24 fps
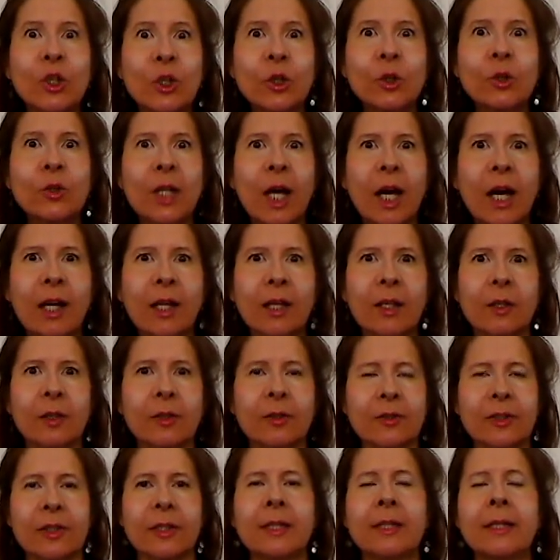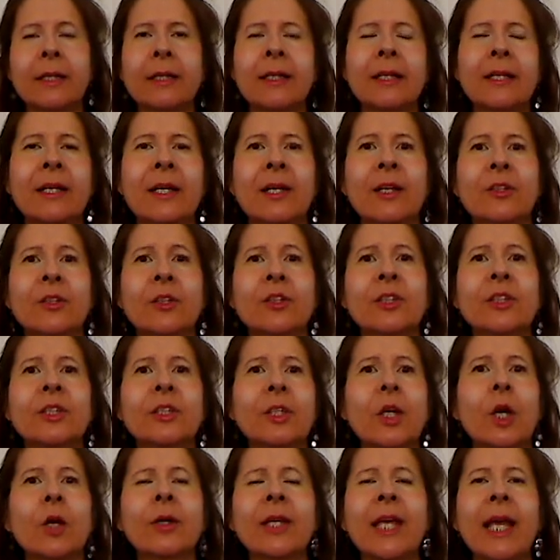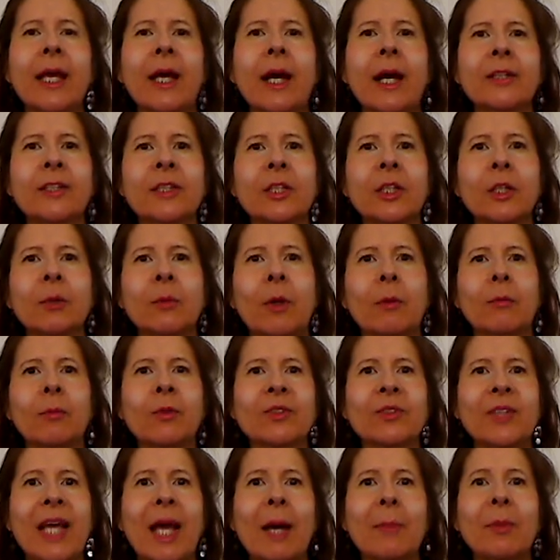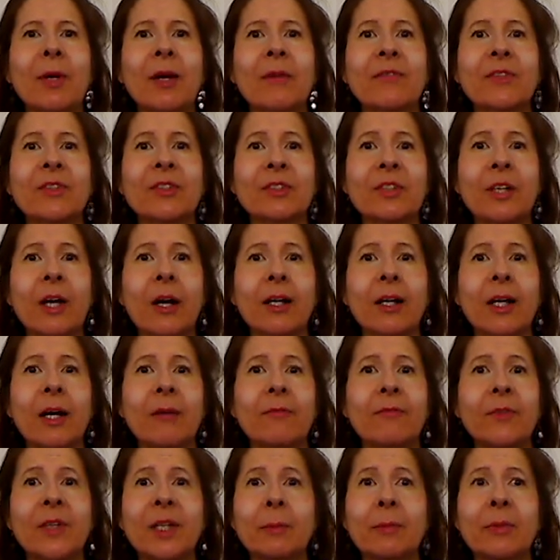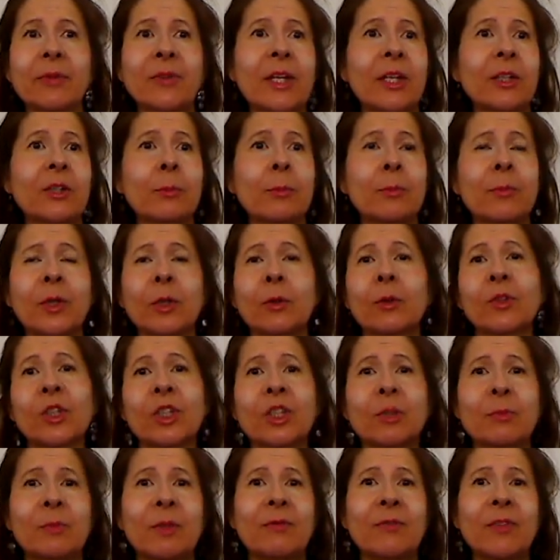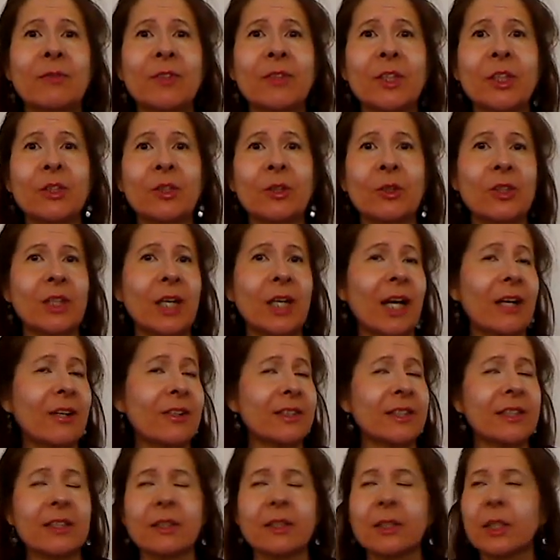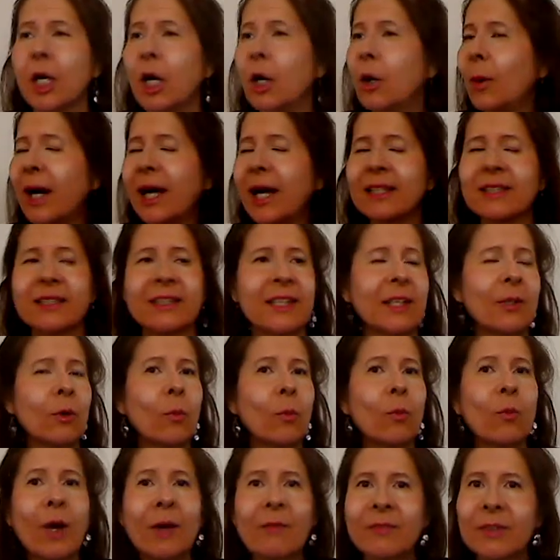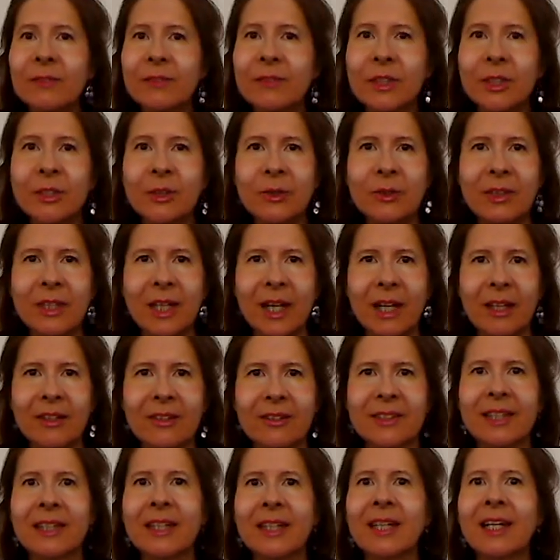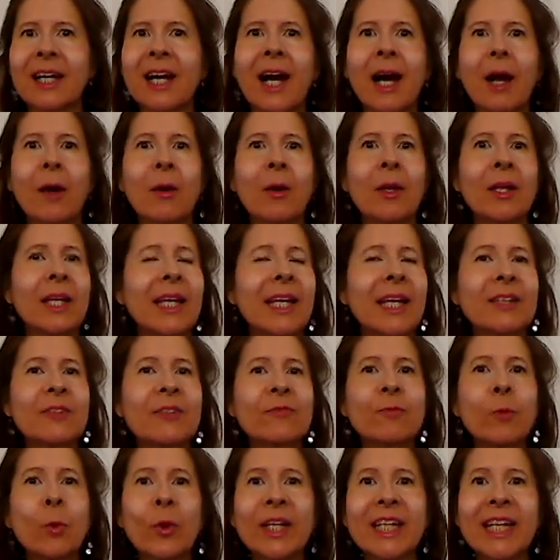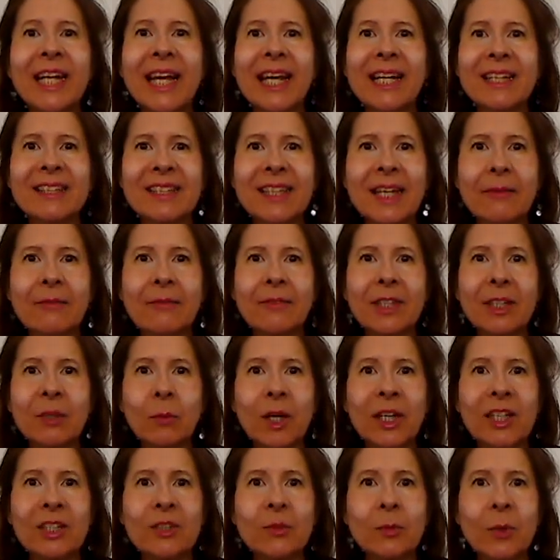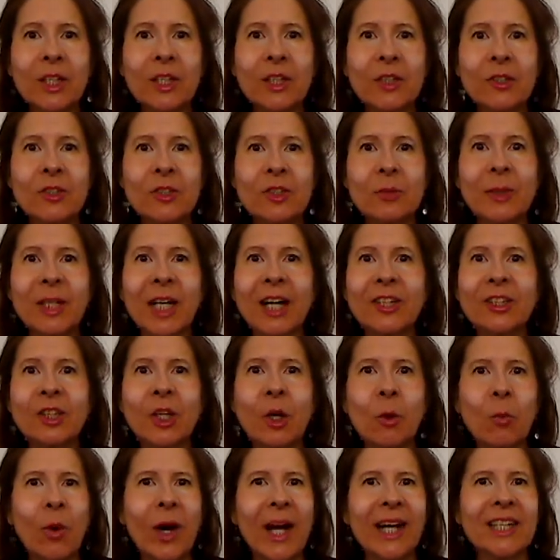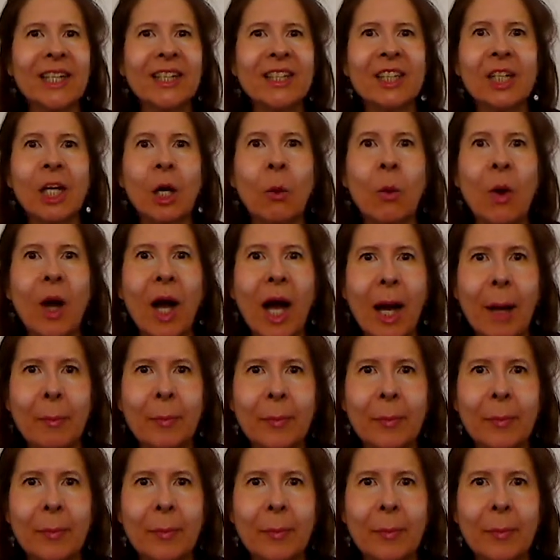So she said, okay, I'll tell you what, we'll zap off the start-off fee, but then your bill will just be $52. She says, no. I says, I don't want $52. It's $48.71 is what it used to be. I don't want it to go up.